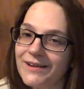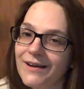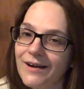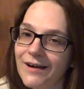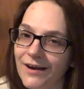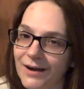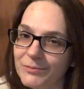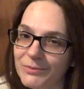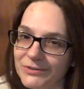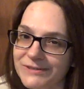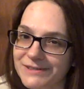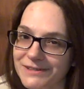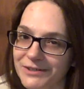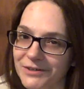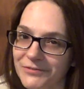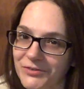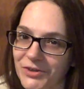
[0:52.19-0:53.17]
almost
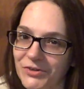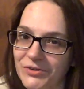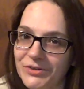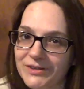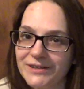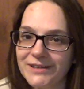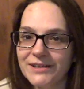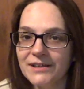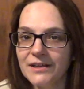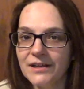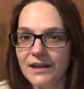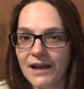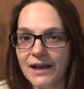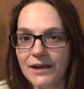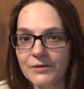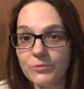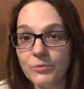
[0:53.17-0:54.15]
interviewed
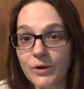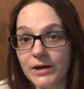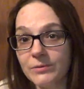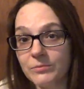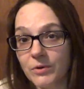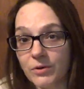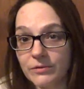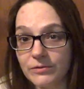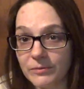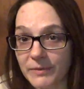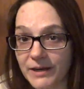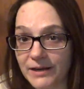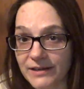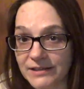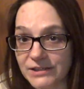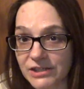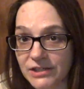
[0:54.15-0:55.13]
at one mold
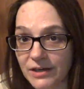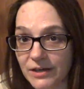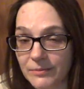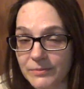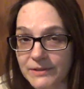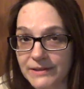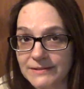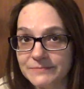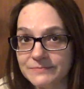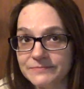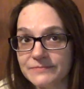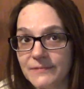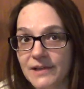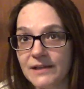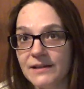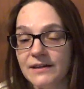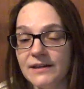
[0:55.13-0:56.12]
remediation company
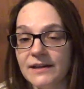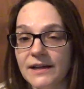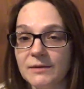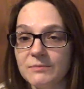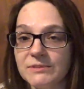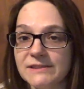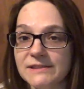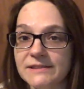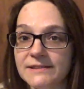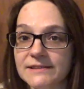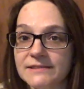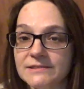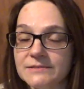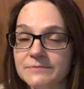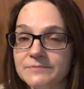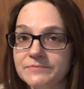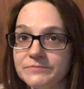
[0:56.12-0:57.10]
in Indianapolis,
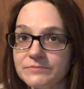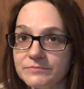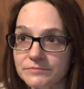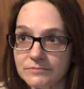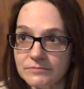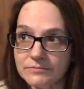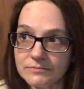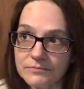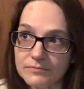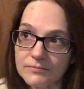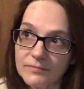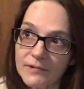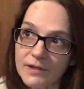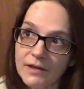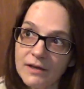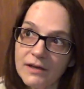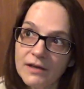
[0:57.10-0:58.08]
Indiana.
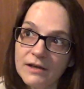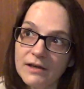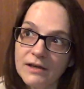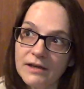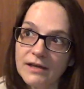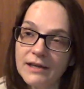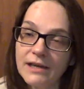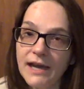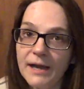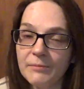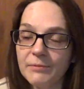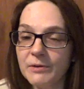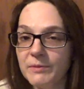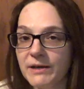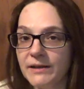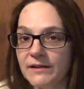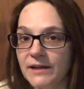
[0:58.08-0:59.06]
He happened
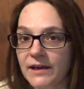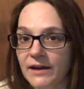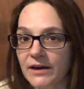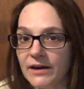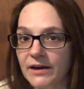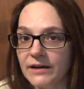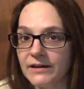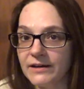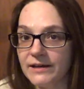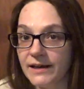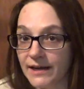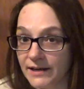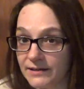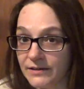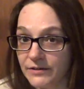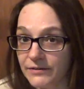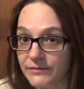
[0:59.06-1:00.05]
to be in the area. He
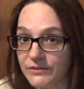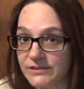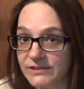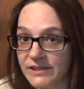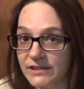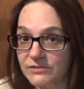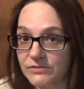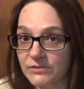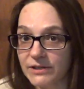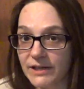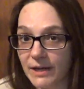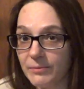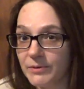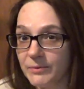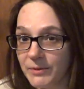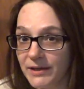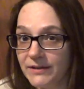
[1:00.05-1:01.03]
had an interview scheduled. He
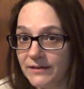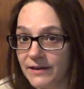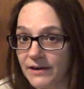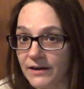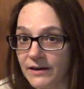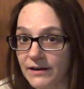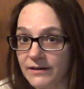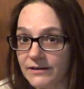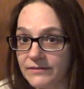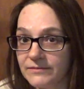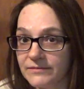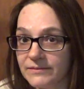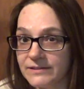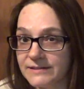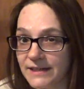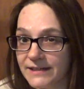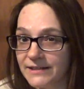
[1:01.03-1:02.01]
happened to be in the area,
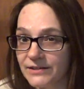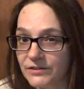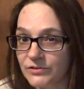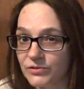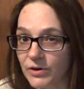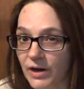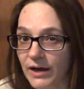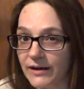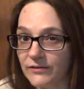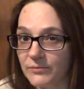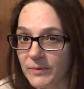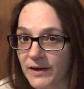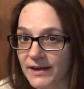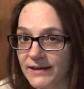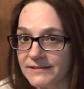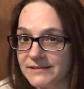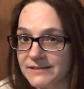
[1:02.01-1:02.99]
decided to drive
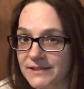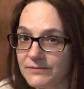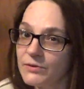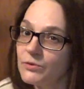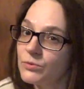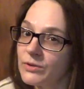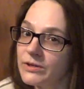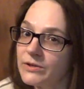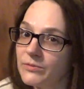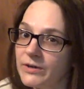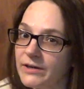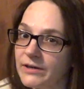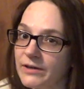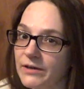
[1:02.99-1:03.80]
by and see if he really wanted to